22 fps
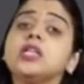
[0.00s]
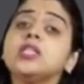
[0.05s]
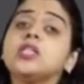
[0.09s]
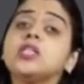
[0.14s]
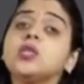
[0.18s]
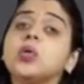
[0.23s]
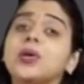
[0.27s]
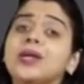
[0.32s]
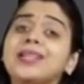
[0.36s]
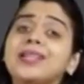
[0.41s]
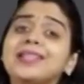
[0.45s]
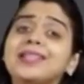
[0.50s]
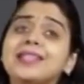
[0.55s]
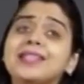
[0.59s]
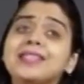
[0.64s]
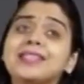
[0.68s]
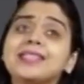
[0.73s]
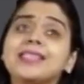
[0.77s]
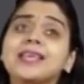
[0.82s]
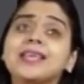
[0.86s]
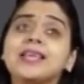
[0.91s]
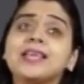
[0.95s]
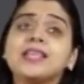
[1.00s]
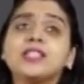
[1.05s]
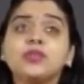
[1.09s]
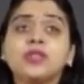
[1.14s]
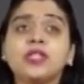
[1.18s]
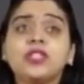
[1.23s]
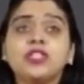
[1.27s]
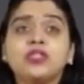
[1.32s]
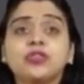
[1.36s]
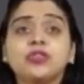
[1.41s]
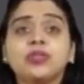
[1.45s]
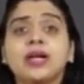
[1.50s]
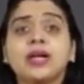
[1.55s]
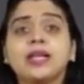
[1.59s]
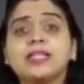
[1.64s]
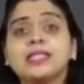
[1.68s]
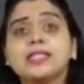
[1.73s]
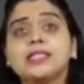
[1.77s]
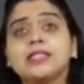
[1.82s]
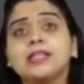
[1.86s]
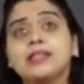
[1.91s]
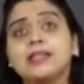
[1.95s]
So in this case, you need to
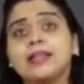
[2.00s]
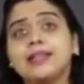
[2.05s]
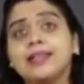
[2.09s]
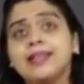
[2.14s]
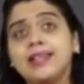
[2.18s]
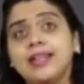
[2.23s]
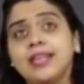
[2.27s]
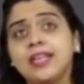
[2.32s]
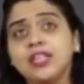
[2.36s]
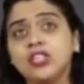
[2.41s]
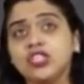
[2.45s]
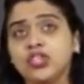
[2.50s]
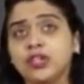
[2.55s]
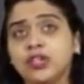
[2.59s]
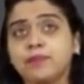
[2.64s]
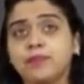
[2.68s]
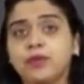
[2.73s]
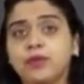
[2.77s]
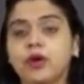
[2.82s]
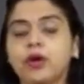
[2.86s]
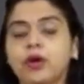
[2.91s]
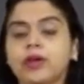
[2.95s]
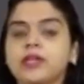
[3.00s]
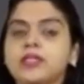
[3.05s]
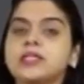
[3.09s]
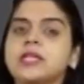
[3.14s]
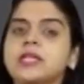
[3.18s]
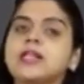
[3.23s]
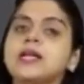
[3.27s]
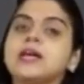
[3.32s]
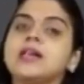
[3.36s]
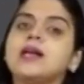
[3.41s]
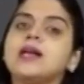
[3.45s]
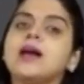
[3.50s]
consider that each employee's